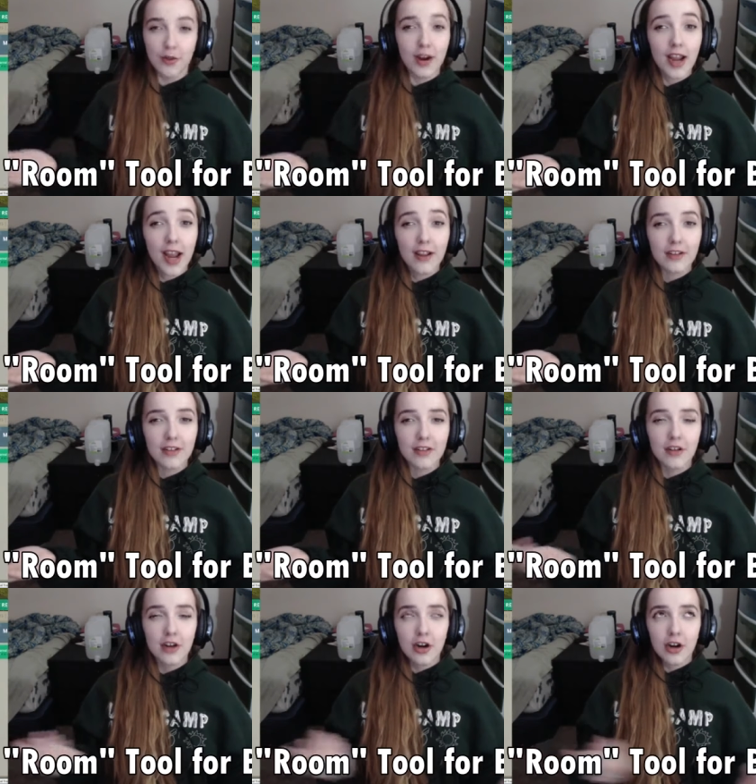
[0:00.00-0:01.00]
right
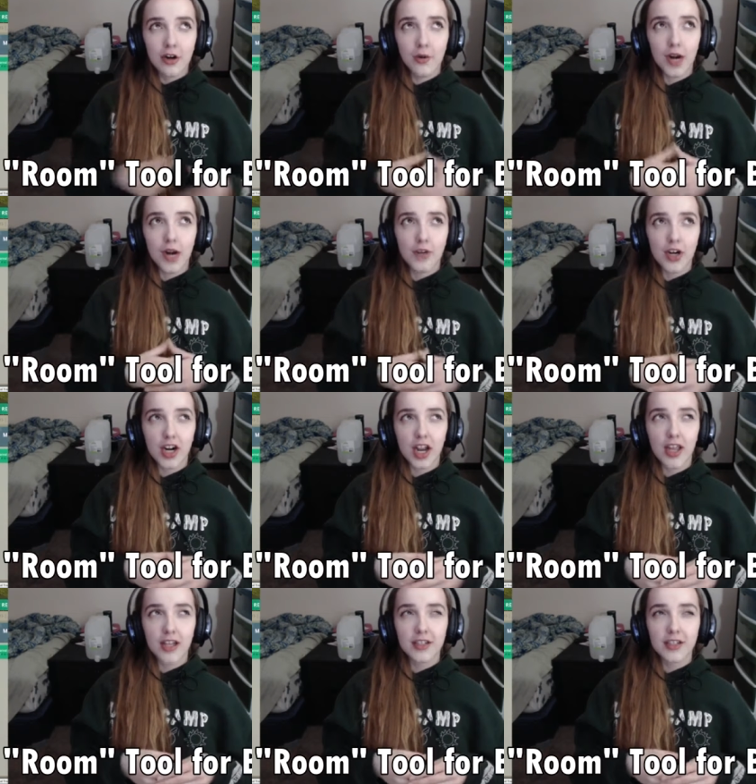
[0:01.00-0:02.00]
angle, or whatever,
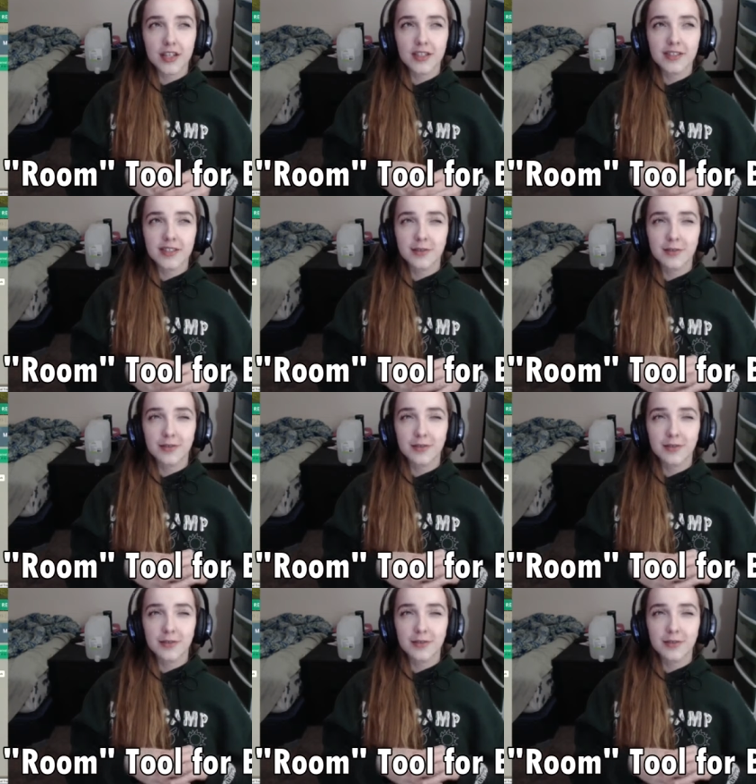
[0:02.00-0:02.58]
and it's